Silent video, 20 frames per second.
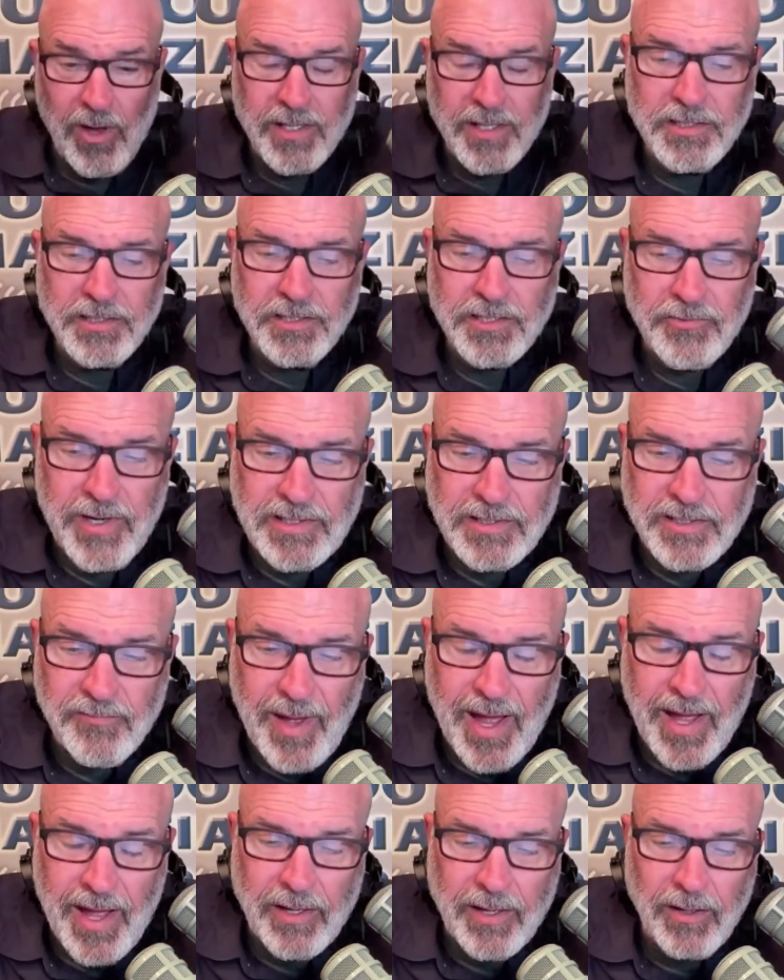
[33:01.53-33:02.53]
the Straits of
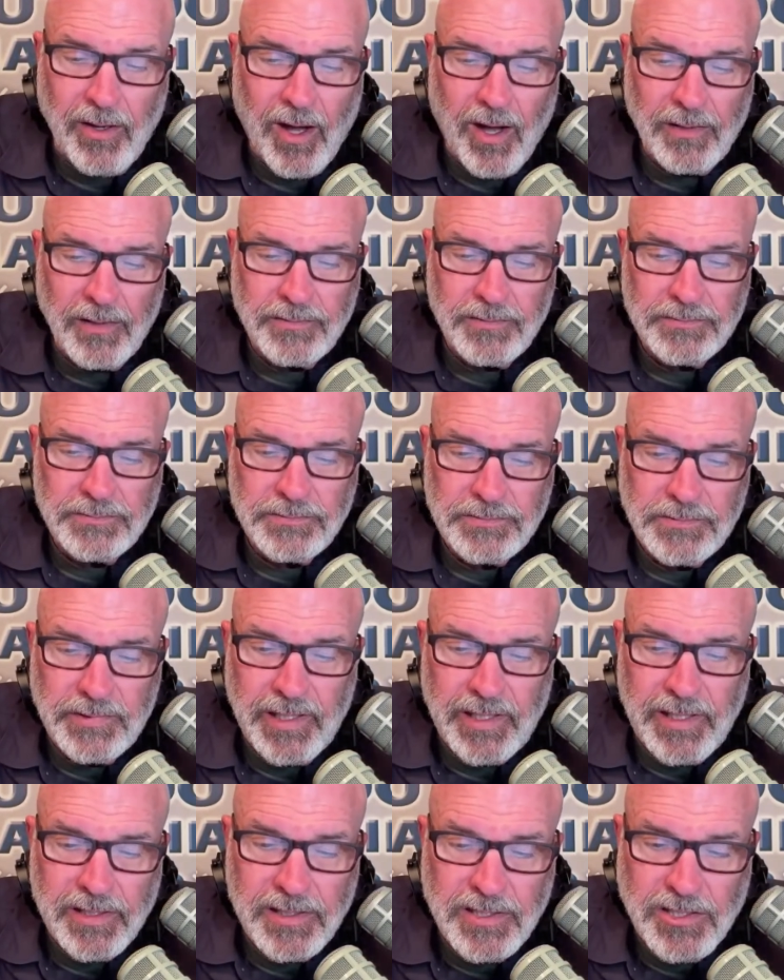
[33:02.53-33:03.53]
Mackinac.
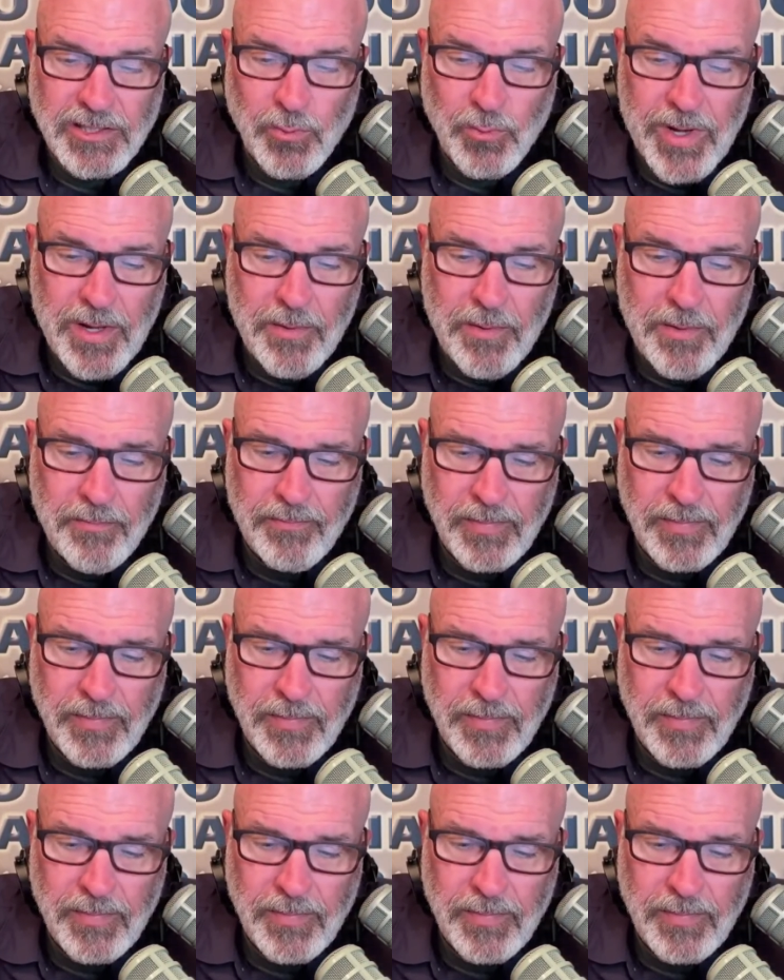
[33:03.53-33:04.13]
Did it swim?